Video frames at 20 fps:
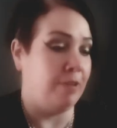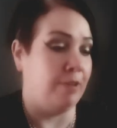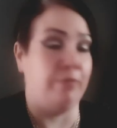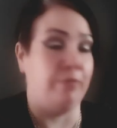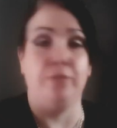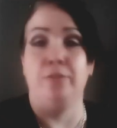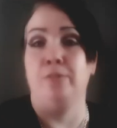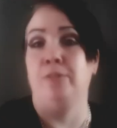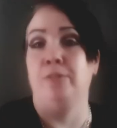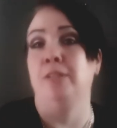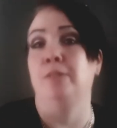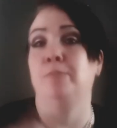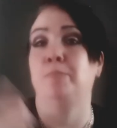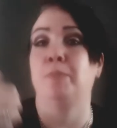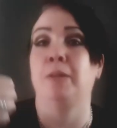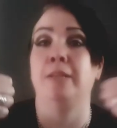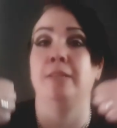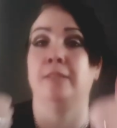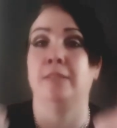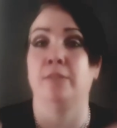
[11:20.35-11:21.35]
If you did,
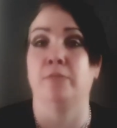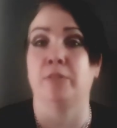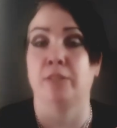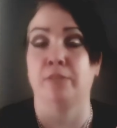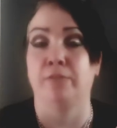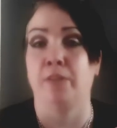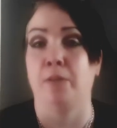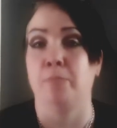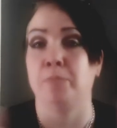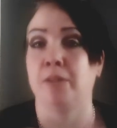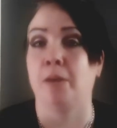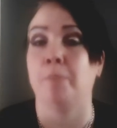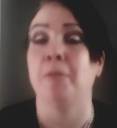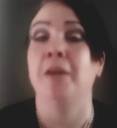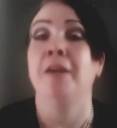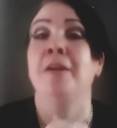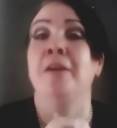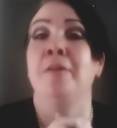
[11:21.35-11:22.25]
please give us a thumbs up.